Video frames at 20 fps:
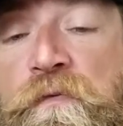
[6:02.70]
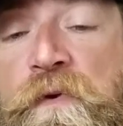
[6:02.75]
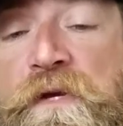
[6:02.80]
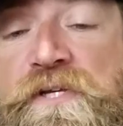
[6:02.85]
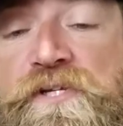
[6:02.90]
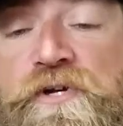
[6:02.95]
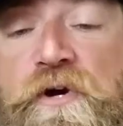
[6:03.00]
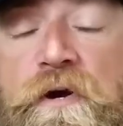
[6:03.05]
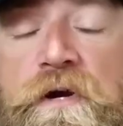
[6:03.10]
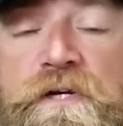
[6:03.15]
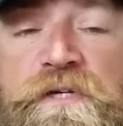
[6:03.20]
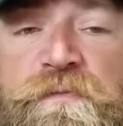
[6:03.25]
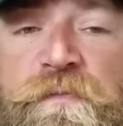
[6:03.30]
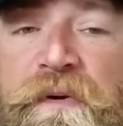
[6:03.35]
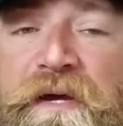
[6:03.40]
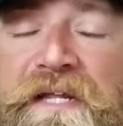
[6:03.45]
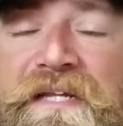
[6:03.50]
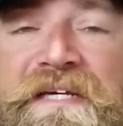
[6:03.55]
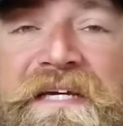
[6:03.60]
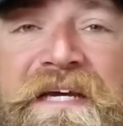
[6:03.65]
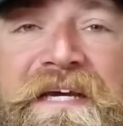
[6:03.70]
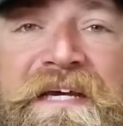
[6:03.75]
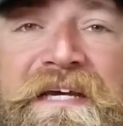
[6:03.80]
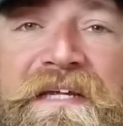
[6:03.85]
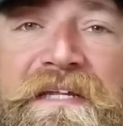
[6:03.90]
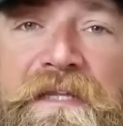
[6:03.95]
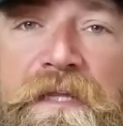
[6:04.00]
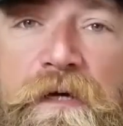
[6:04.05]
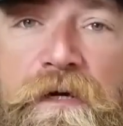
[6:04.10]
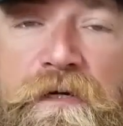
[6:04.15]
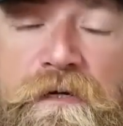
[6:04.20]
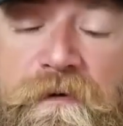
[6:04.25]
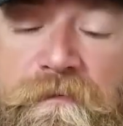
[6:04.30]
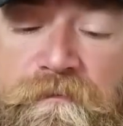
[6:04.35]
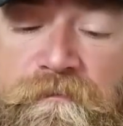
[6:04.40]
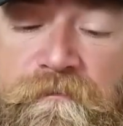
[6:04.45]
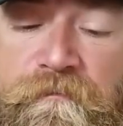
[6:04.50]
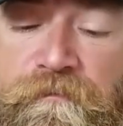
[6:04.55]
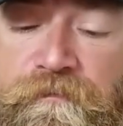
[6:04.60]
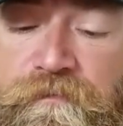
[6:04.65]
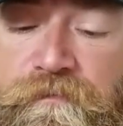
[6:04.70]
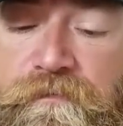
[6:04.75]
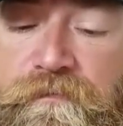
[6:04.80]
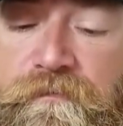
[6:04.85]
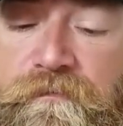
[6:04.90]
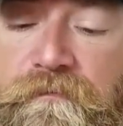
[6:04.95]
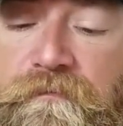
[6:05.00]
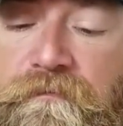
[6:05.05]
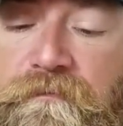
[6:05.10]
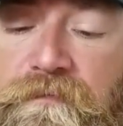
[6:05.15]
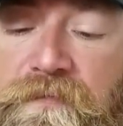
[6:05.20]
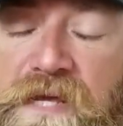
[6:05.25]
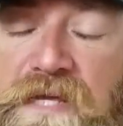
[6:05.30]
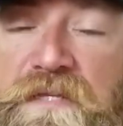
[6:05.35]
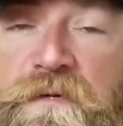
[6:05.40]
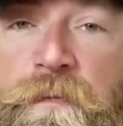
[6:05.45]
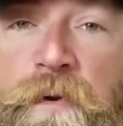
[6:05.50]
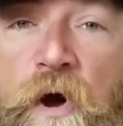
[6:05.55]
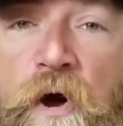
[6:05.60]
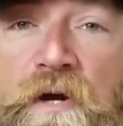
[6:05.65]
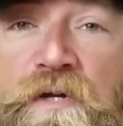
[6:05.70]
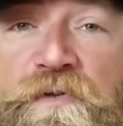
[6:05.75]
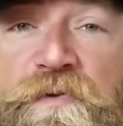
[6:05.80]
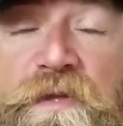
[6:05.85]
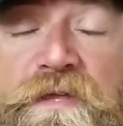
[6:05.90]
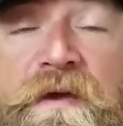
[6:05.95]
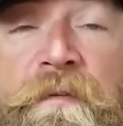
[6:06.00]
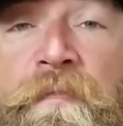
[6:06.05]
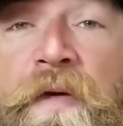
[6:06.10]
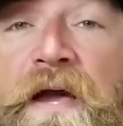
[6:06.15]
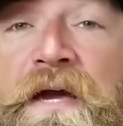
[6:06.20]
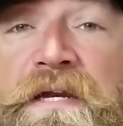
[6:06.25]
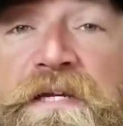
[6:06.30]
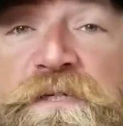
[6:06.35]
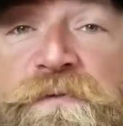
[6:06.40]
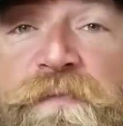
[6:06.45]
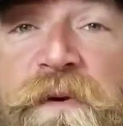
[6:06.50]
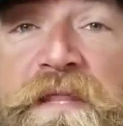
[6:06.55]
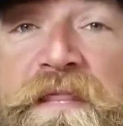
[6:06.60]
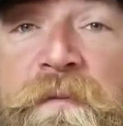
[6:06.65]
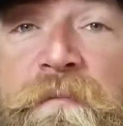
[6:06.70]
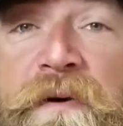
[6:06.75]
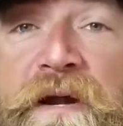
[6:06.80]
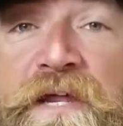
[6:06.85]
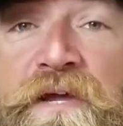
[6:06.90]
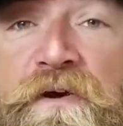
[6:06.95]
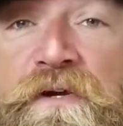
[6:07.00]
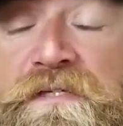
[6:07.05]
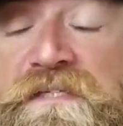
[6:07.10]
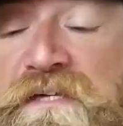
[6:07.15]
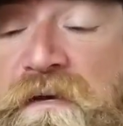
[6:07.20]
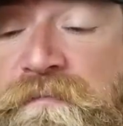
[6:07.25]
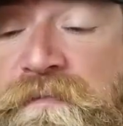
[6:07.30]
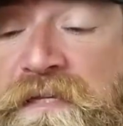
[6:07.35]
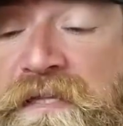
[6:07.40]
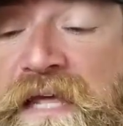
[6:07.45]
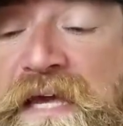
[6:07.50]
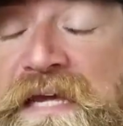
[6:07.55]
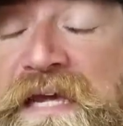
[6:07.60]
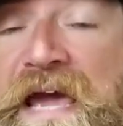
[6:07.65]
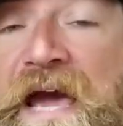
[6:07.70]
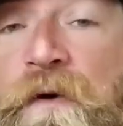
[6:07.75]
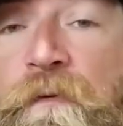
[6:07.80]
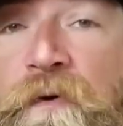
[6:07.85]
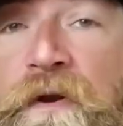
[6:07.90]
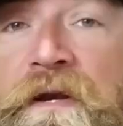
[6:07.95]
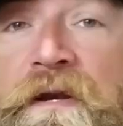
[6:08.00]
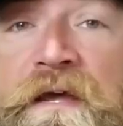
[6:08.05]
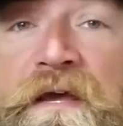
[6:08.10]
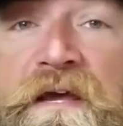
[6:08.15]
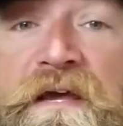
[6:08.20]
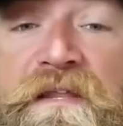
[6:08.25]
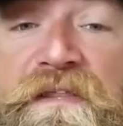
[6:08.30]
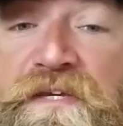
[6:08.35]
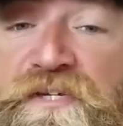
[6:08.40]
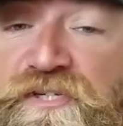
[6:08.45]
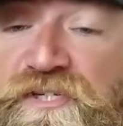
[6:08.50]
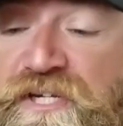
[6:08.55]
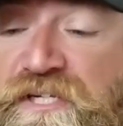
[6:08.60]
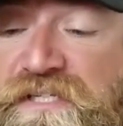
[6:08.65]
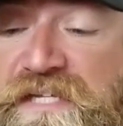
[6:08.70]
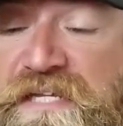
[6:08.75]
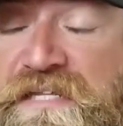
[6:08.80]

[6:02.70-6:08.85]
recharge. But look, to be honest with you, I'm not going to spend the money on something like that when this is just a